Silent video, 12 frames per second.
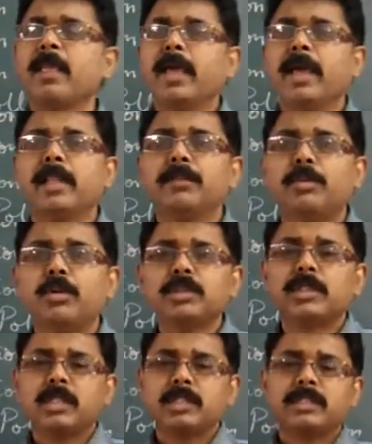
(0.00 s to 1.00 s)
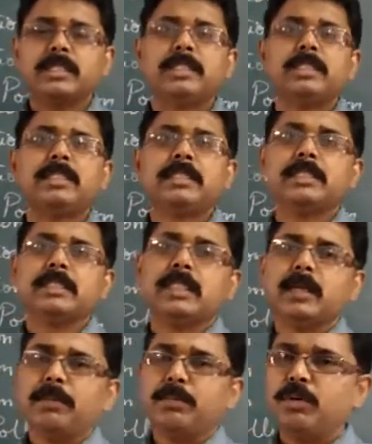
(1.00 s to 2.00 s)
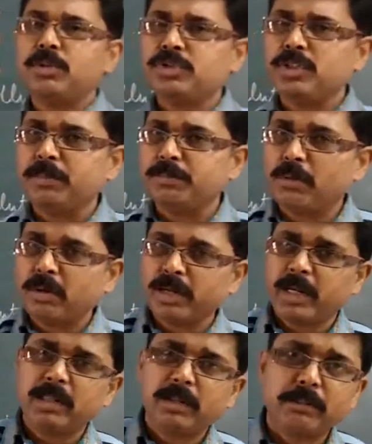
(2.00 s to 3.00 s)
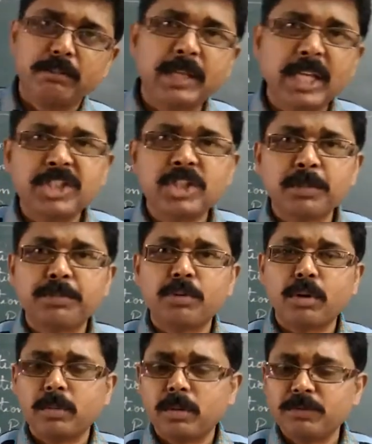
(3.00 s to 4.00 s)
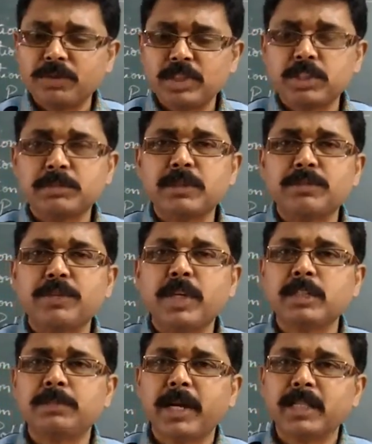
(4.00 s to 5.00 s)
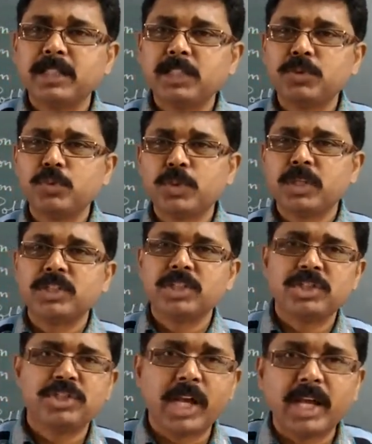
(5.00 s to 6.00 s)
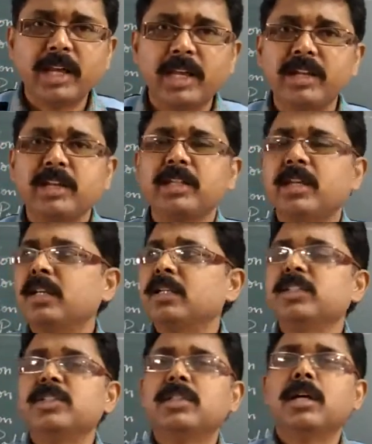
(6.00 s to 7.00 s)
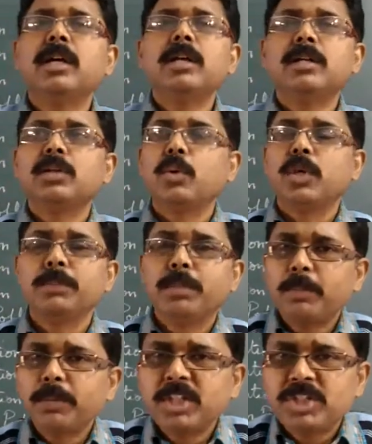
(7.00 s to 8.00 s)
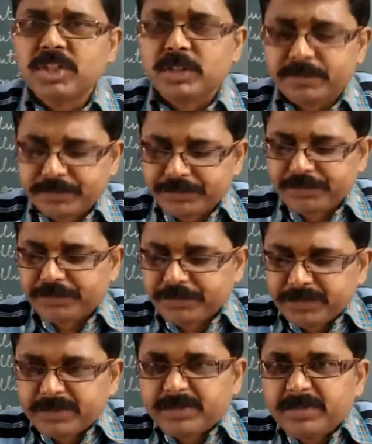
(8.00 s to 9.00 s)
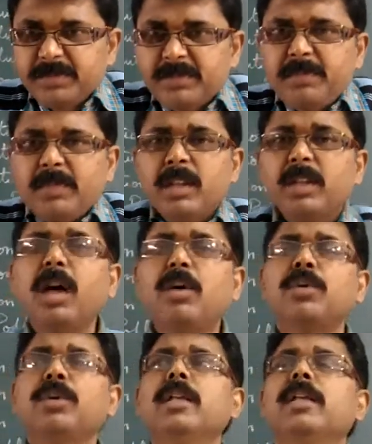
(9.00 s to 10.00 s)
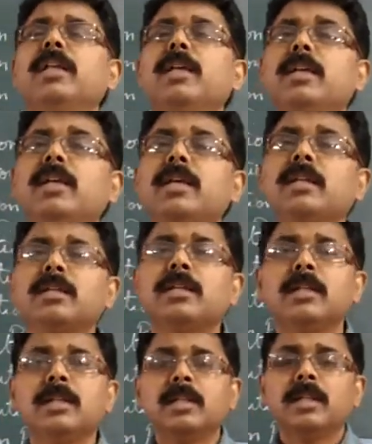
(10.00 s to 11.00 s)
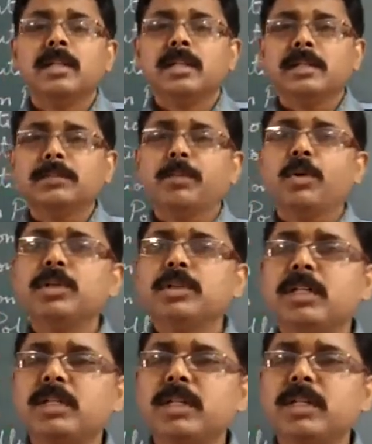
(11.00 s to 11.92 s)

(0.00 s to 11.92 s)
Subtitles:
and both countries, the most important, the major problem which has been faced by these 2 countries, China and India, is the growing population. Now here both the